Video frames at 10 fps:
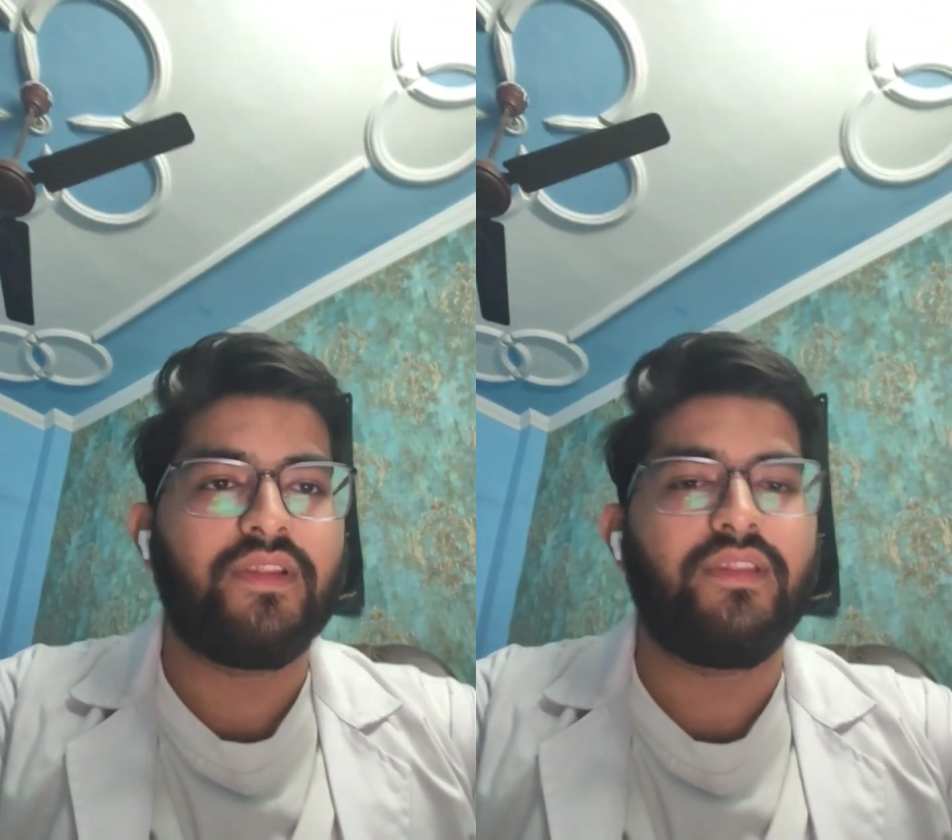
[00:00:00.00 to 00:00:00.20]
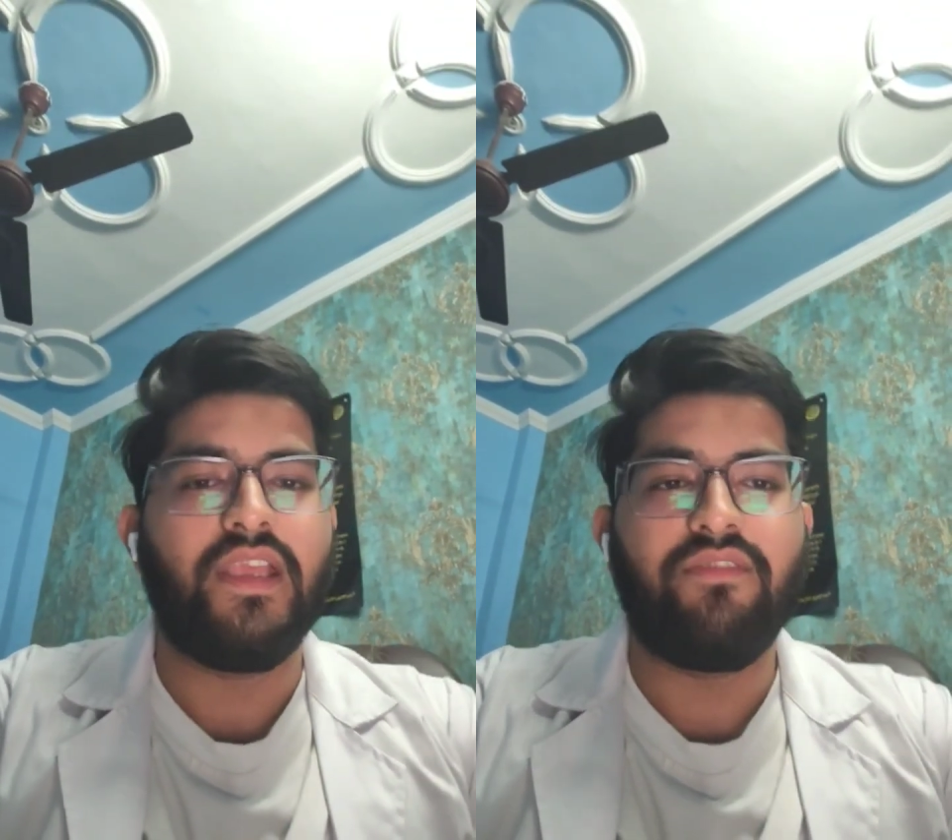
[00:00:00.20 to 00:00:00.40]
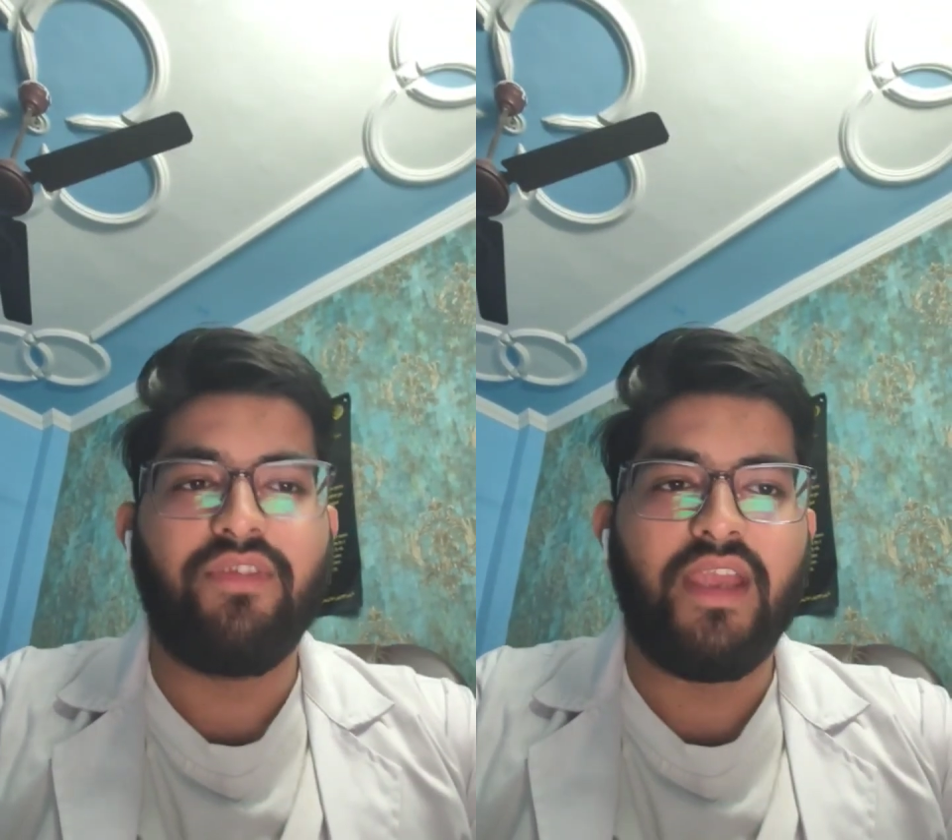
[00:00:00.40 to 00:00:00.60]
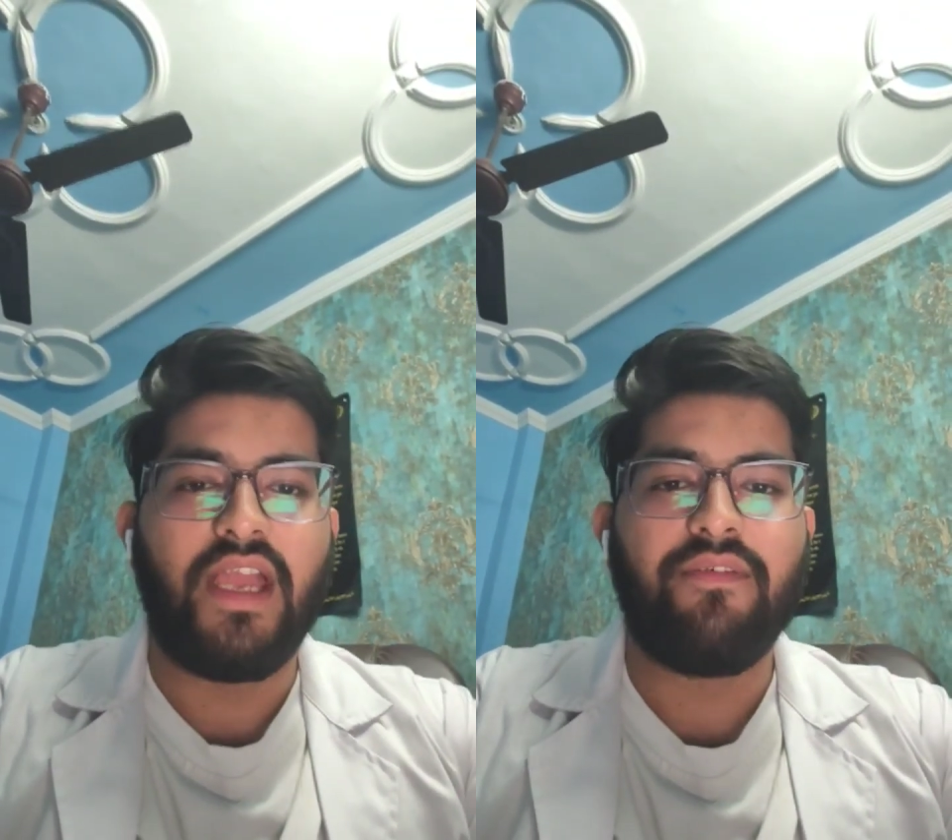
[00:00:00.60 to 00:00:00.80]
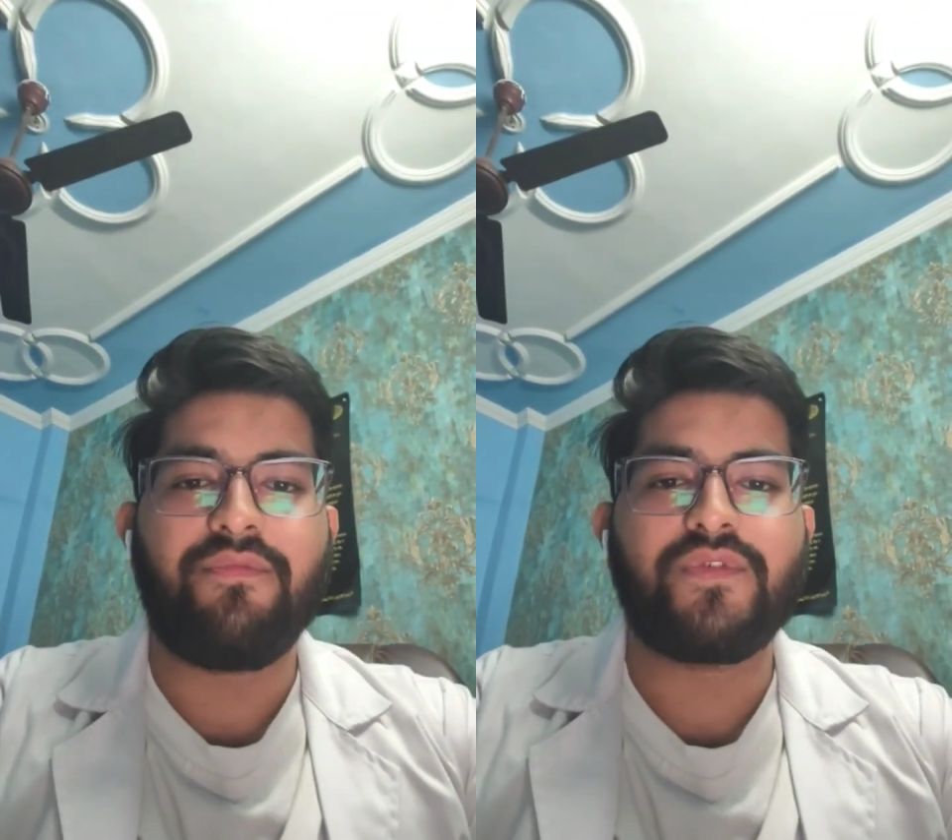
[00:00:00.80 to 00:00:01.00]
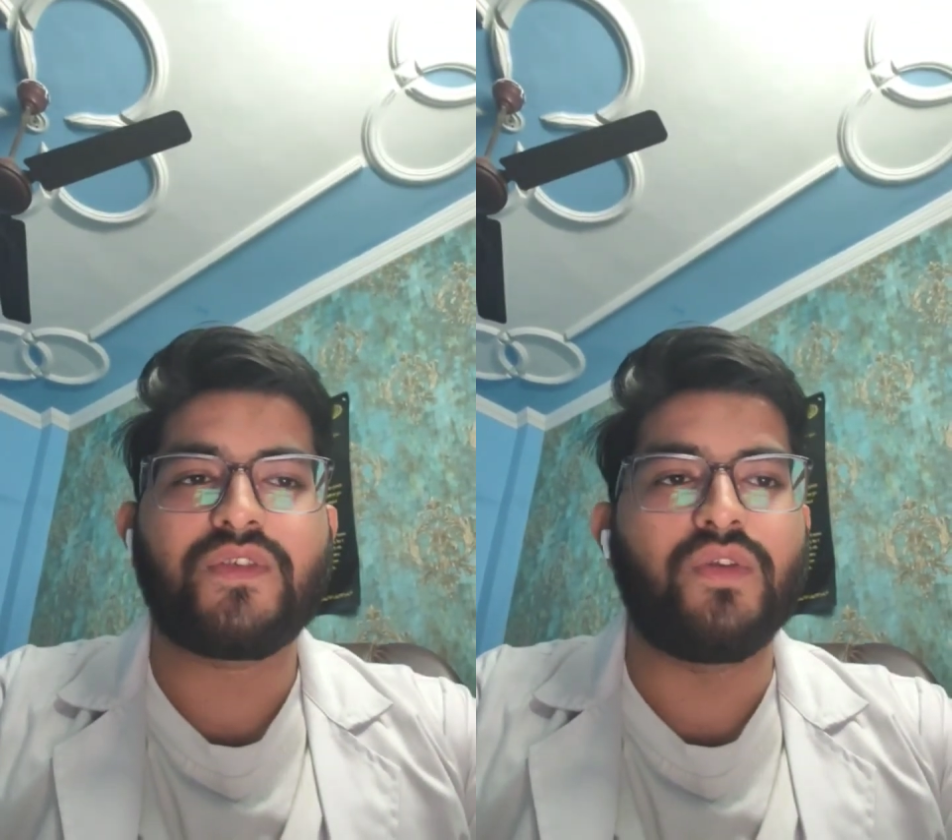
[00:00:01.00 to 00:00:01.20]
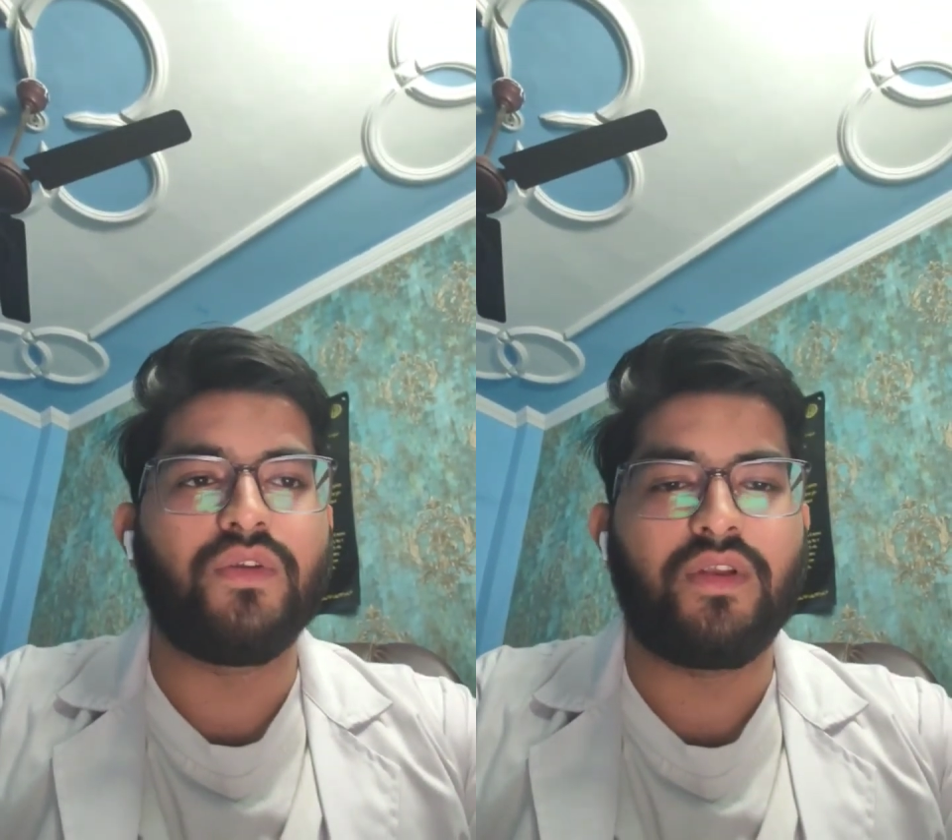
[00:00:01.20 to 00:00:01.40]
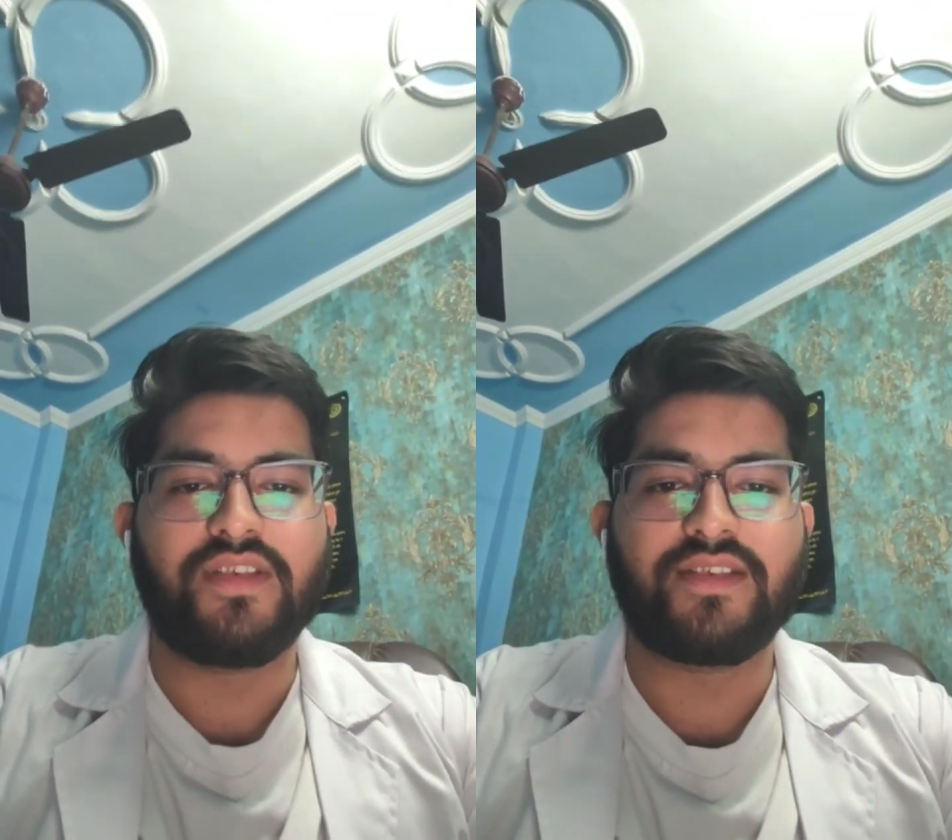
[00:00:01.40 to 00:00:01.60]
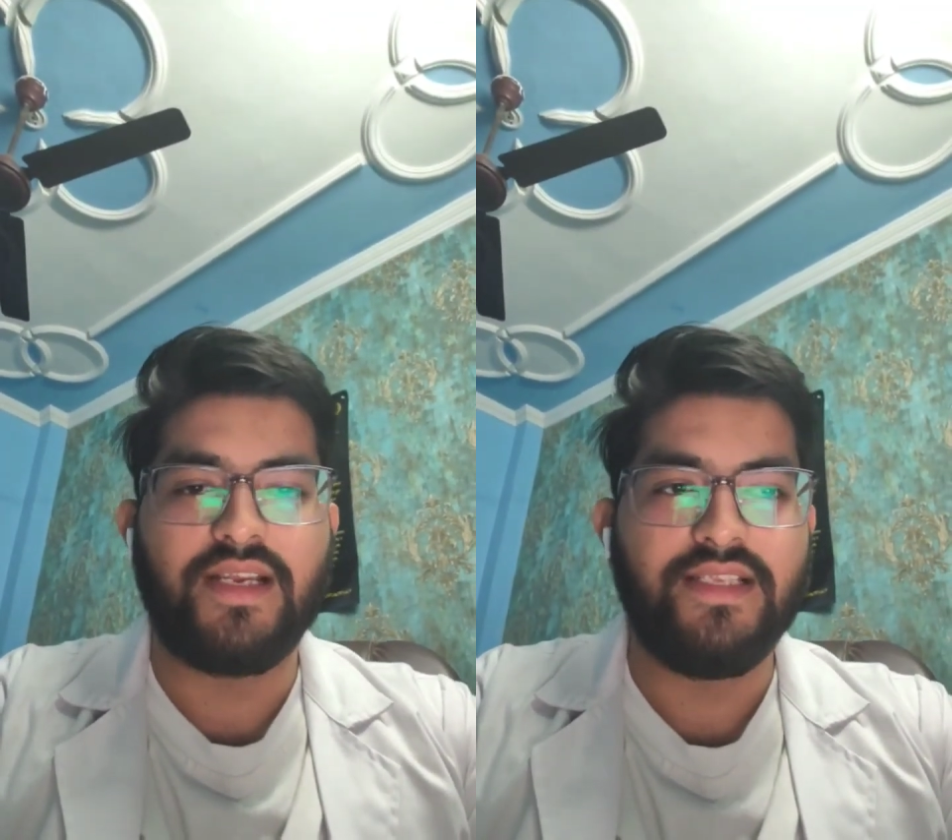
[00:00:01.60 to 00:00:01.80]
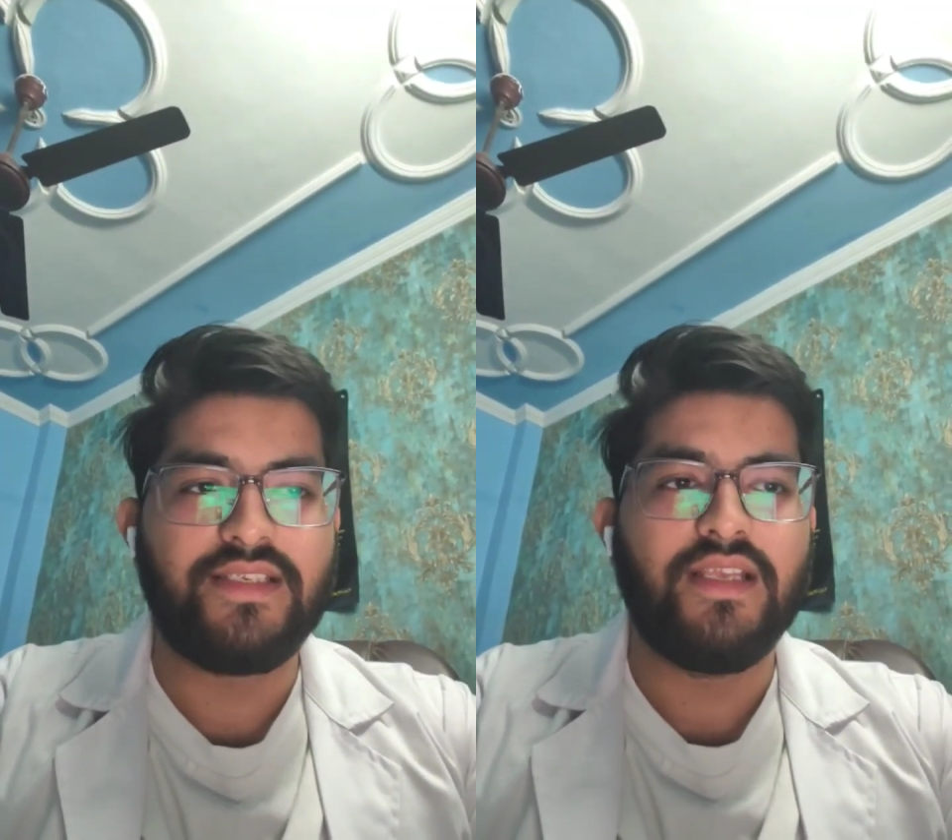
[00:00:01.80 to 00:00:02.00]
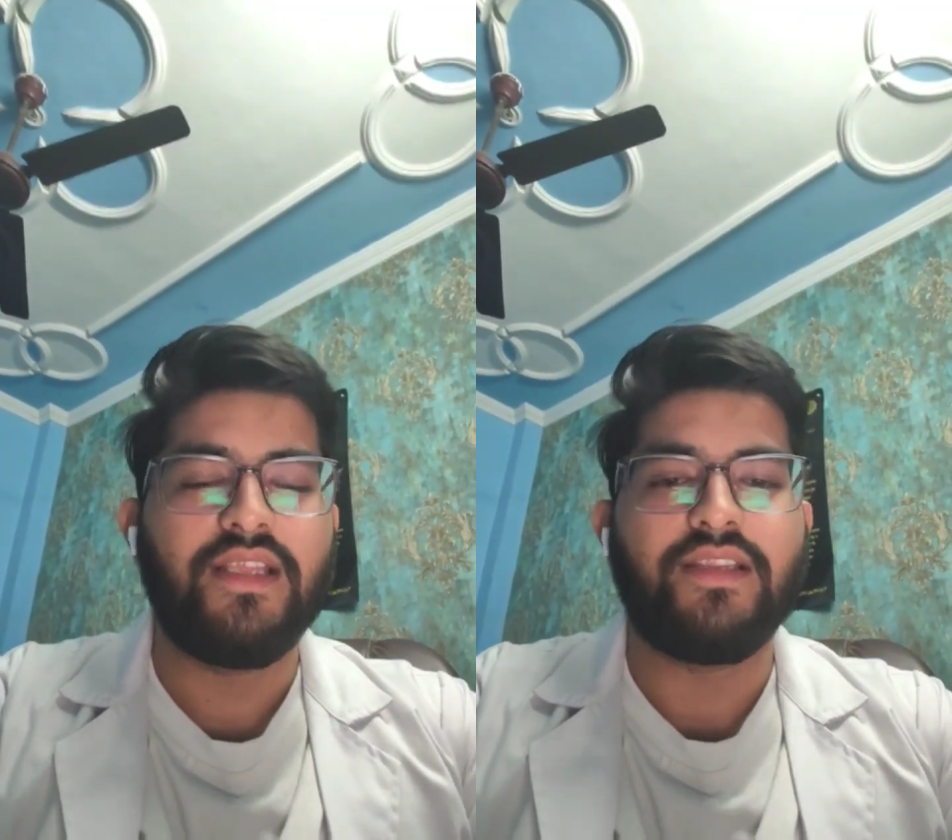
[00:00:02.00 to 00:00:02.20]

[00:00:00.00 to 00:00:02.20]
Then we have sonorous rales,